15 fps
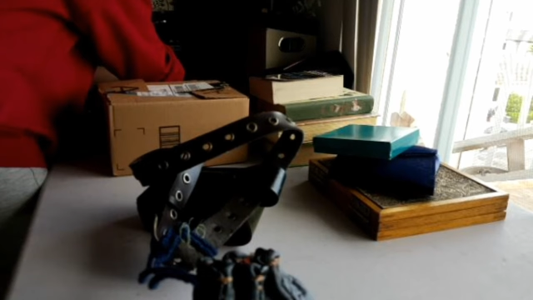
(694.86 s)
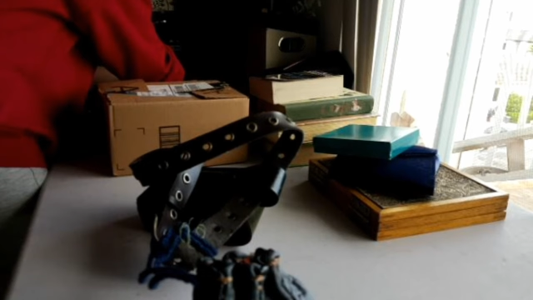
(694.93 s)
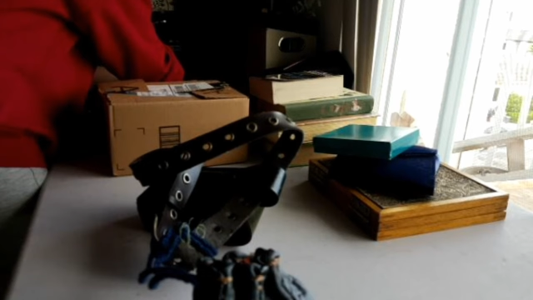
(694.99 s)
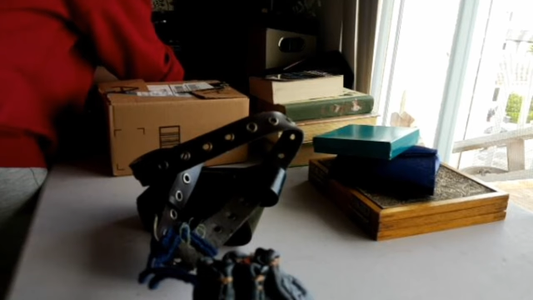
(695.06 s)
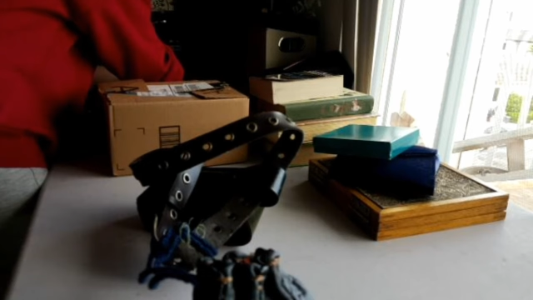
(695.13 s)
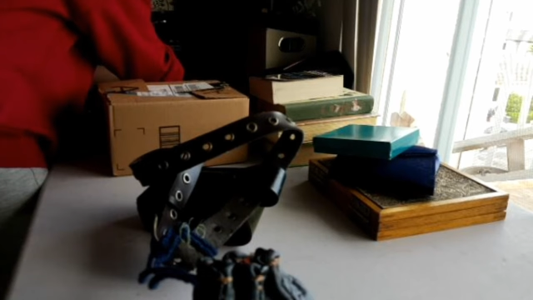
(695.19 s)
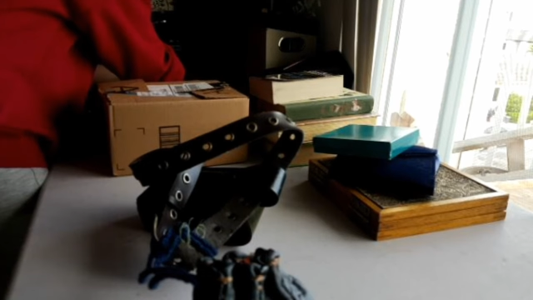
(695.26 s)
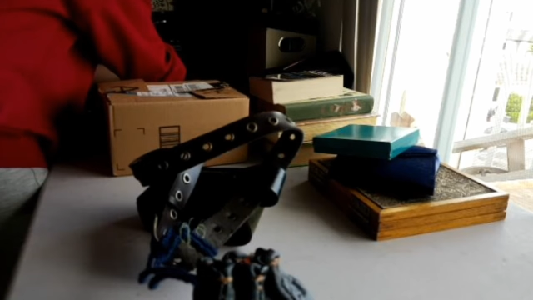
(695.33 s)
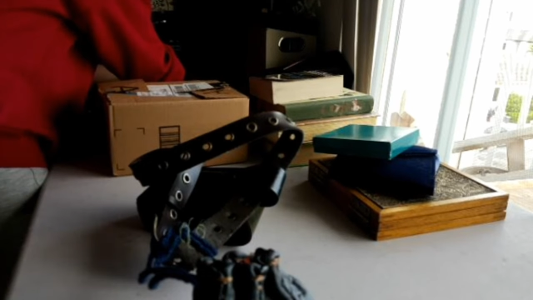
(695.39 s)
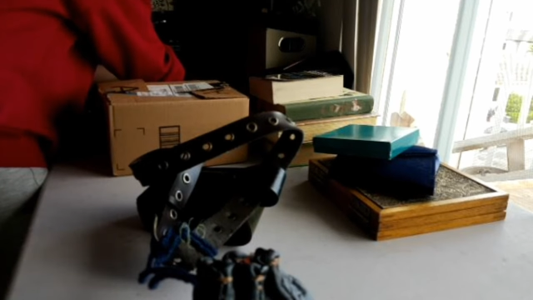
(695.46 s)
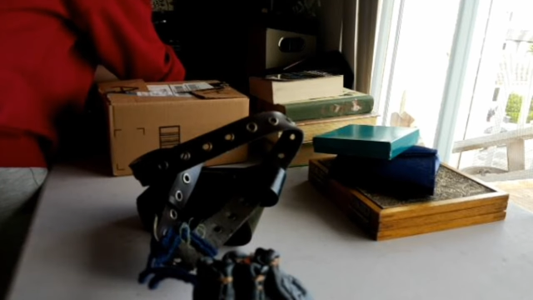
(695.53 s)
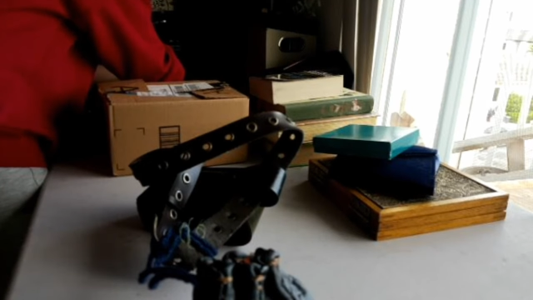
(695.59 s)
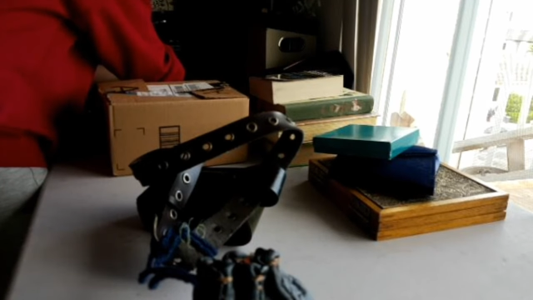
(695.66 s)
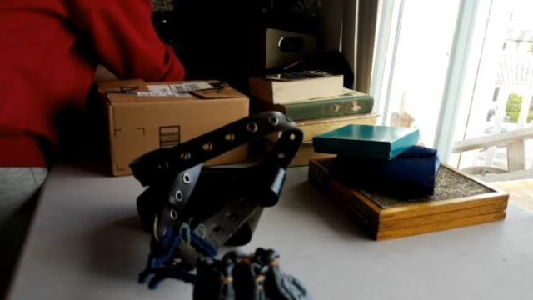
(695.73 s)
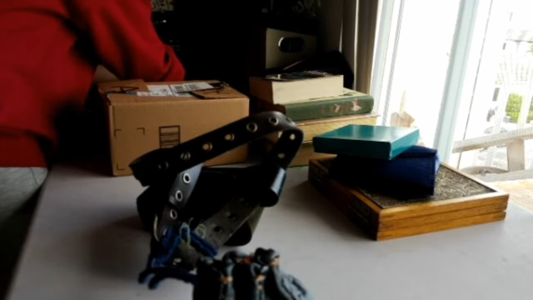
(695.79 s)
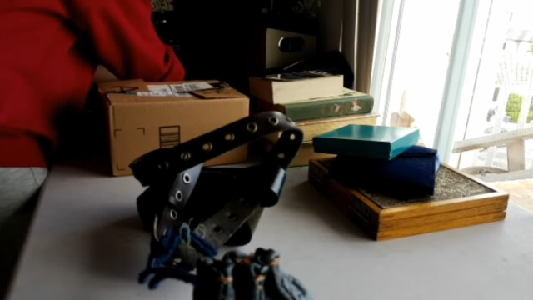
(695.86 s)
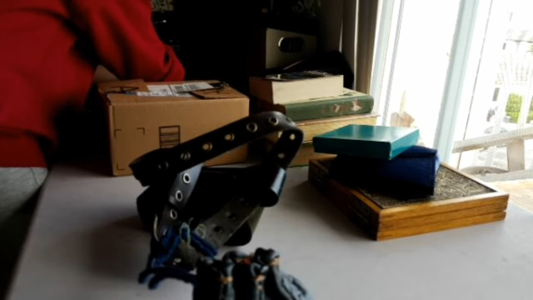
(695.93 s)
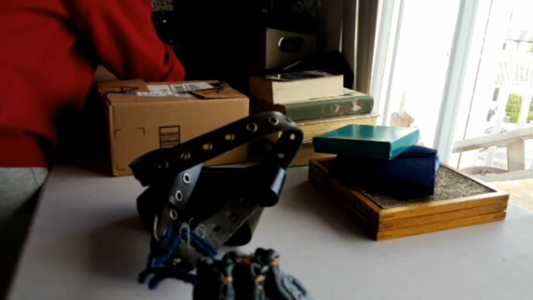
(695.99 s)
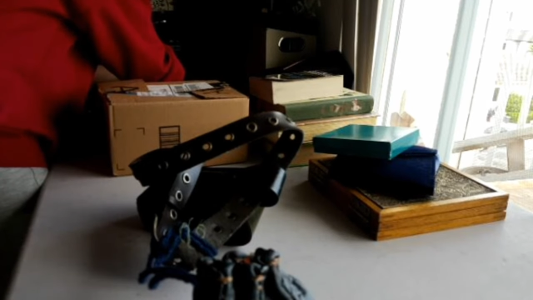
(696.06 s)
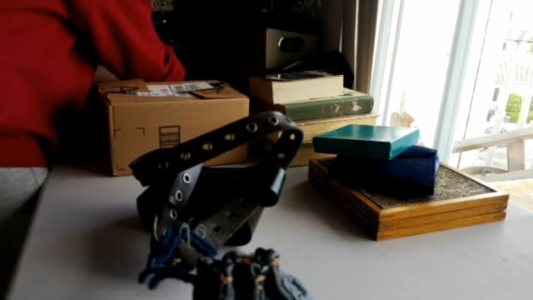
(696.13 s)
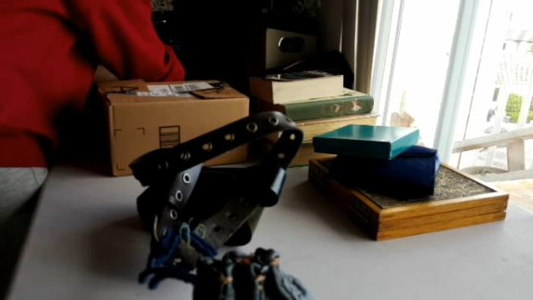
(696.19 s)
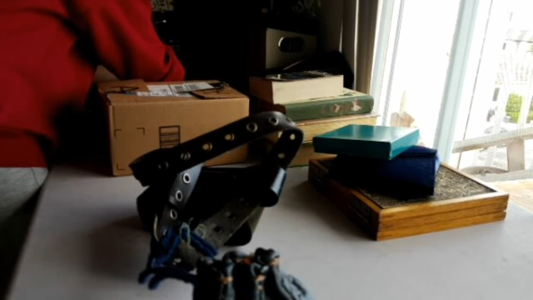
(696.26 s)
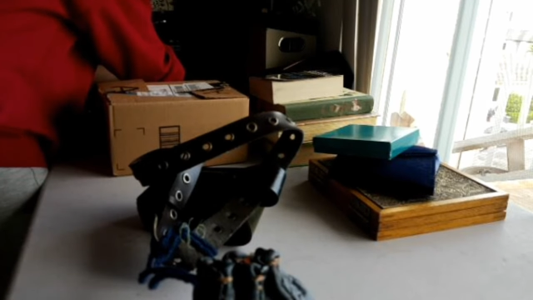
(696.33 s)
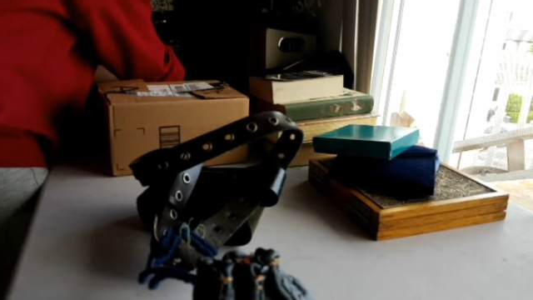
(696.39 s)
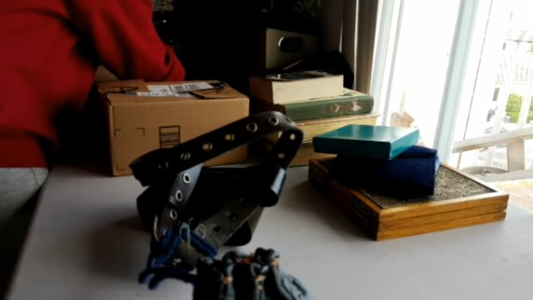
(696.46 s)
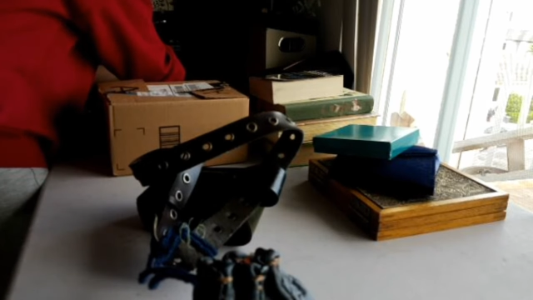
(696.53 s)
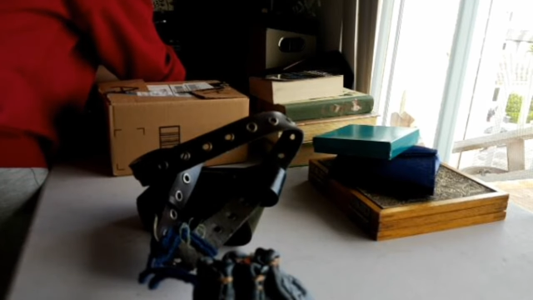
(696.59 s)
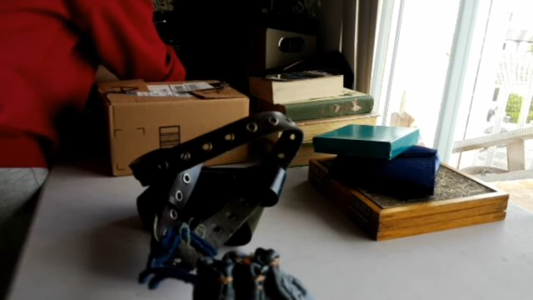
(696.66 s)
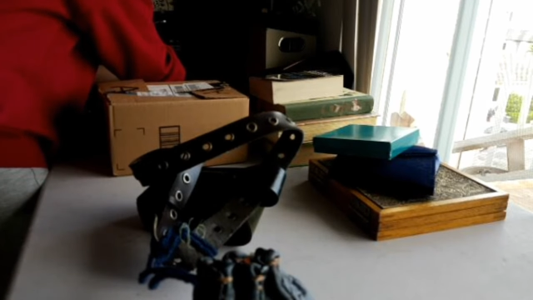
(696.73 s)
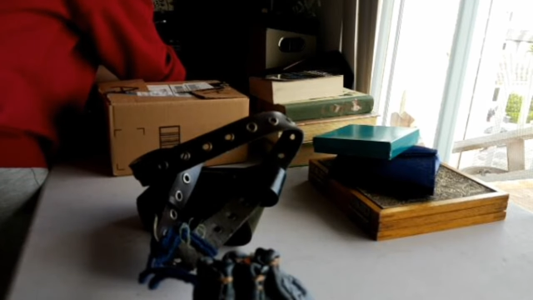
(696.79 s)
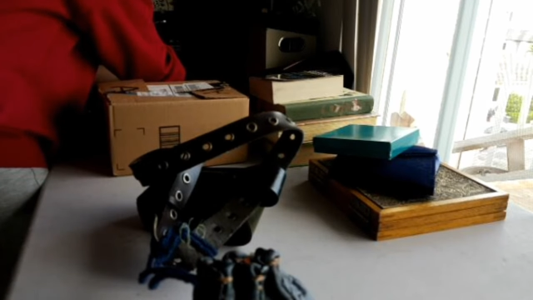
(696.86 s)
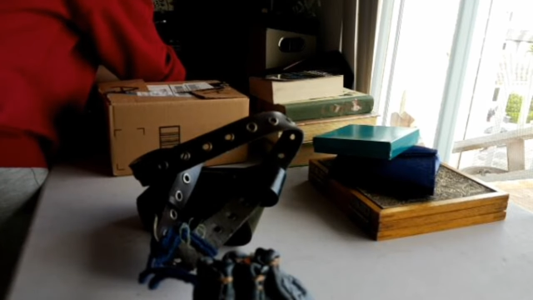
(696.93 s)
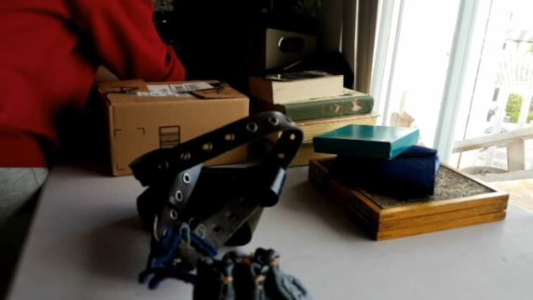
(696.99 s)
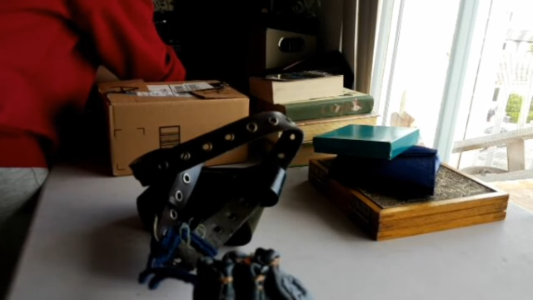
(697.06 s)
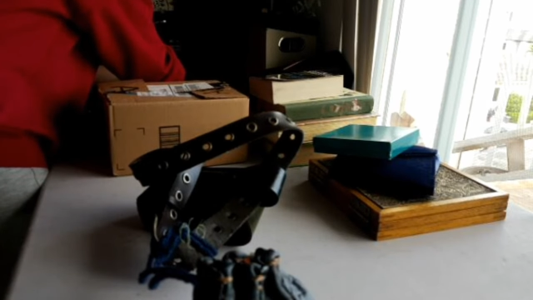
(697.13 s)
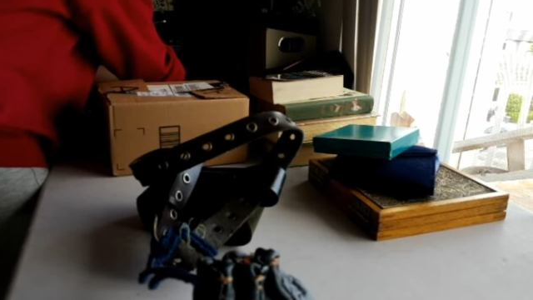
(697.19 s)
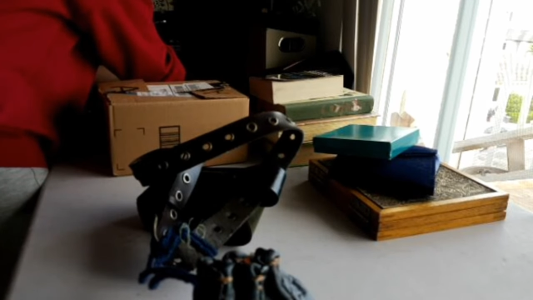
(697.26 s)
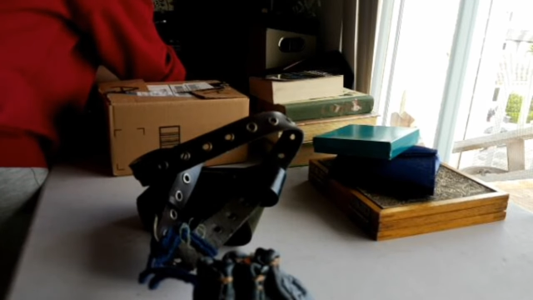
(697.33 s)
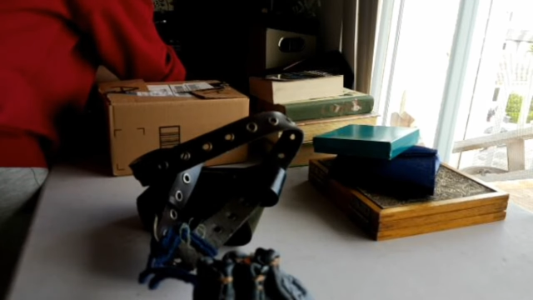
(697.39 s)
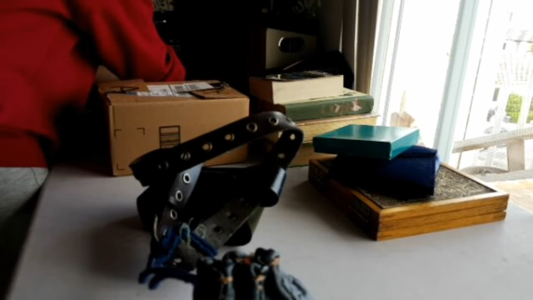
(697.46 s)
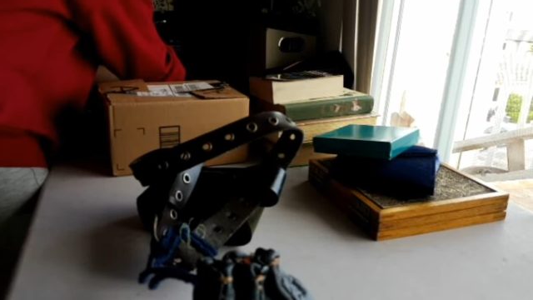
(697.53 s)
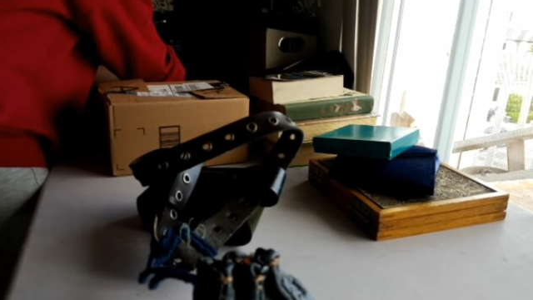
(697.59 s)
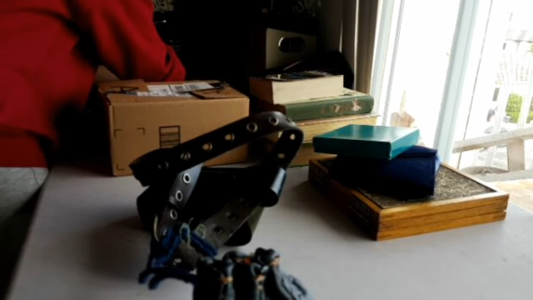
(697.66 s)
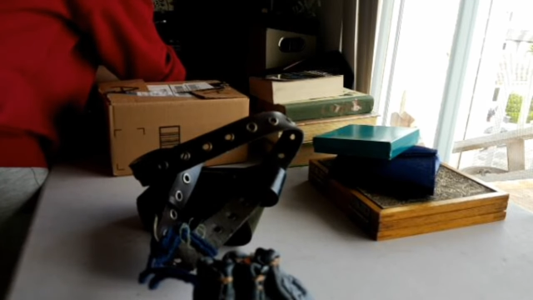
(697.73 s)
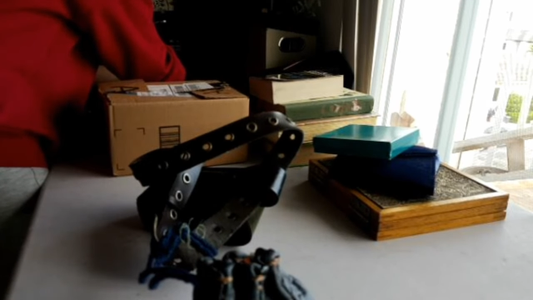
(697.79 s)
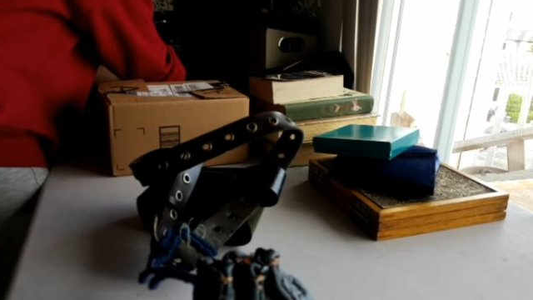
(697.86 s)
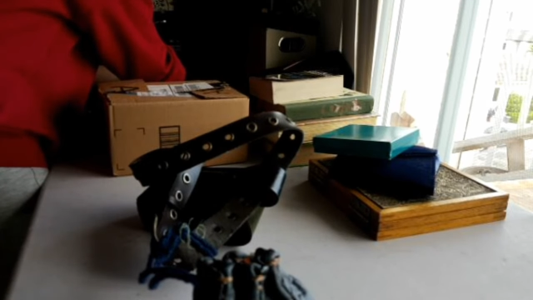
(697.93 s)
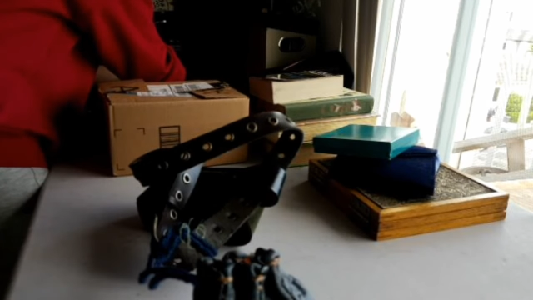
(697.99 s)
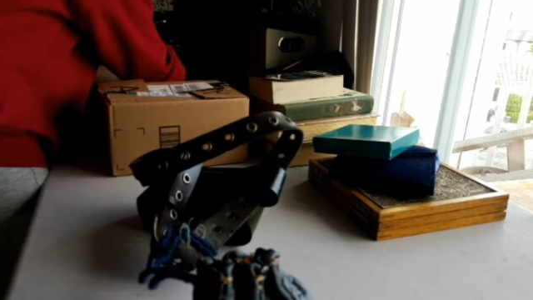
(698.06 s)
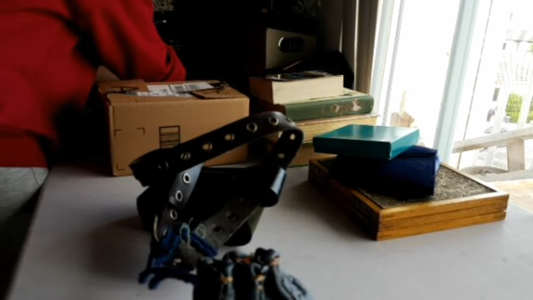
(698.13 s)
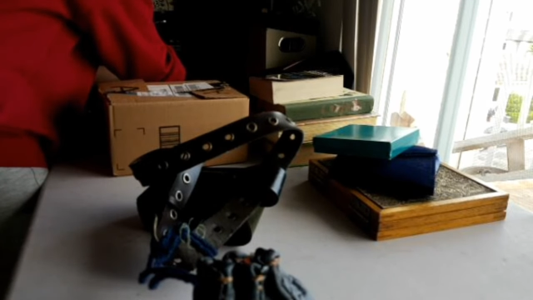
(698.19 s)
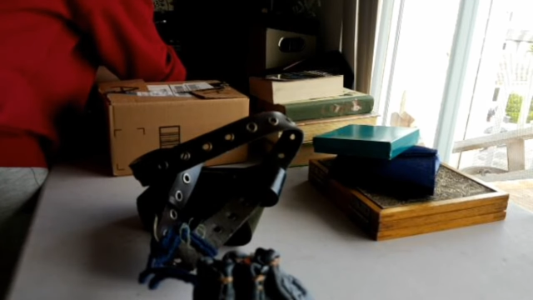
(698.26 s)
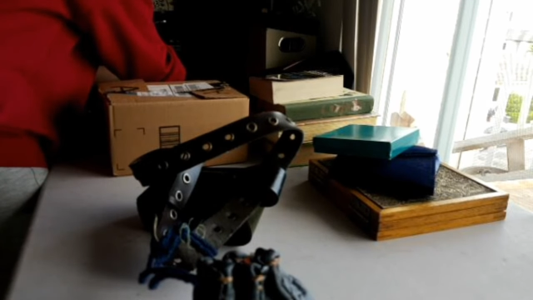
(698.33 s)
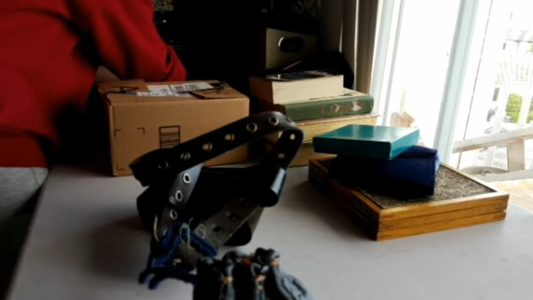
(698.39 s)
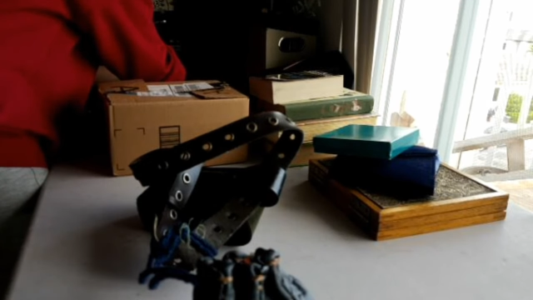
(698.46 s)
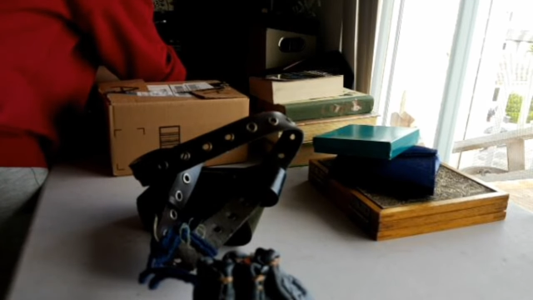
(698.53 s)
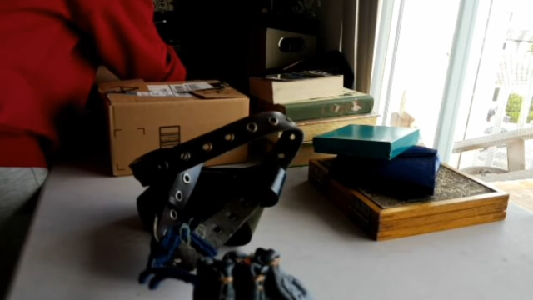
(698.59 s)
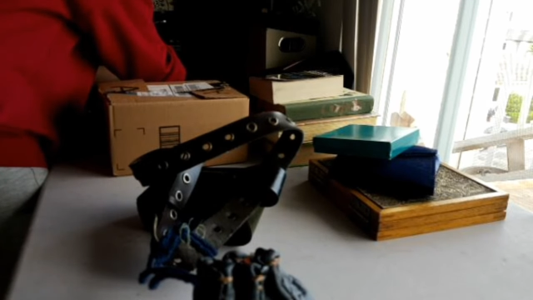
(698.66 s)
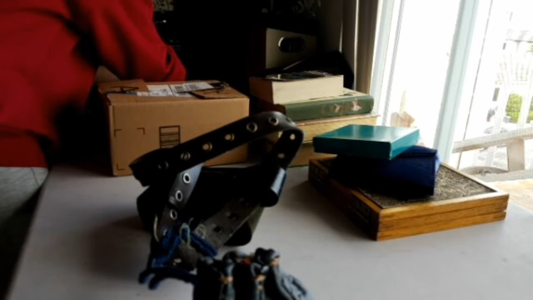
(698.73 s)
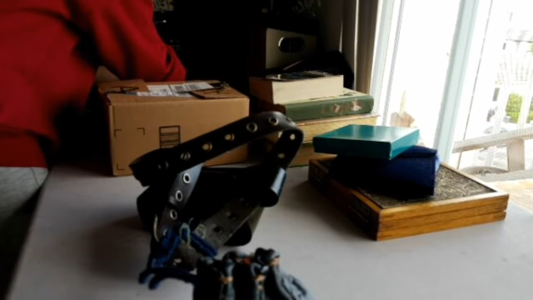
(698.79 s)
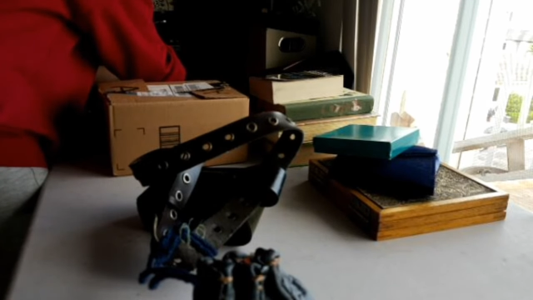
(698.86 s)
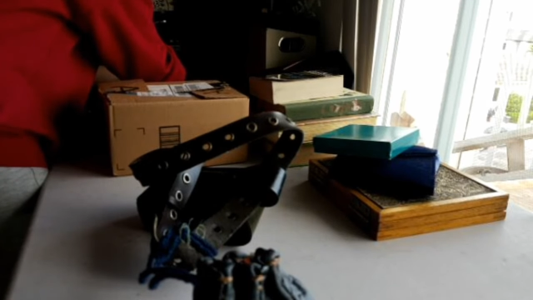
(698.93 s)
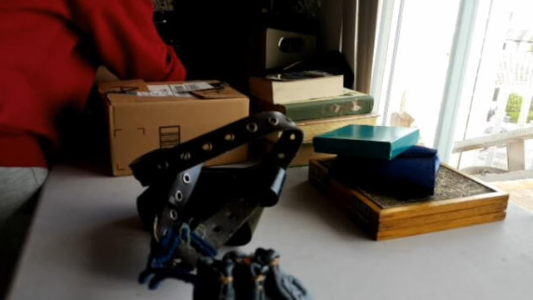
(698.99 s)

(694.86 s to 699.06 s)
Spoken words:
No face is visible, so there are no lips to read.